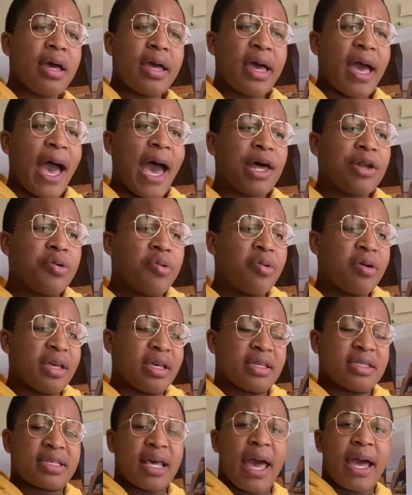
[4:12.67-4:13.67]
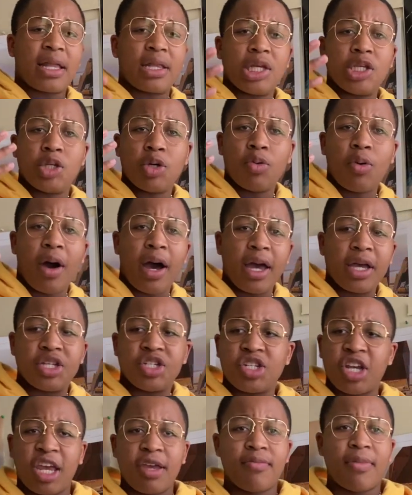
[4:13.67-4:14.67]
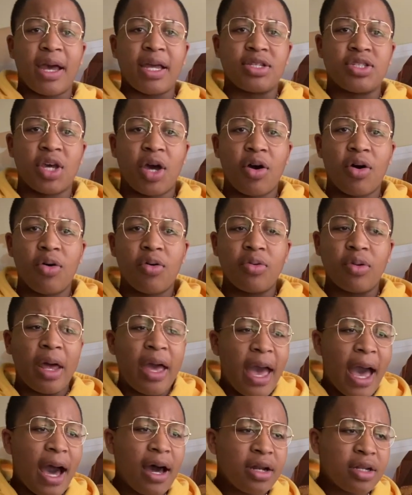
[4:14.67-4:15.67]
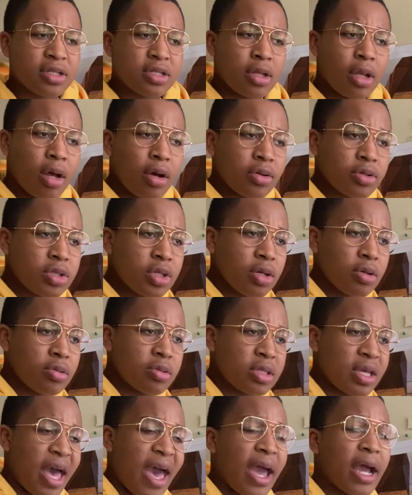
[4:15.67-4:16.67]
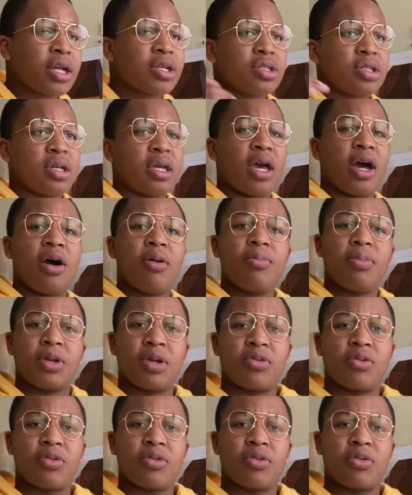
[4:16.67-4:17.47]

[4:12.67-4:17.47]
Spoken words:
How exactly do I shape my tone? How does long tones actually help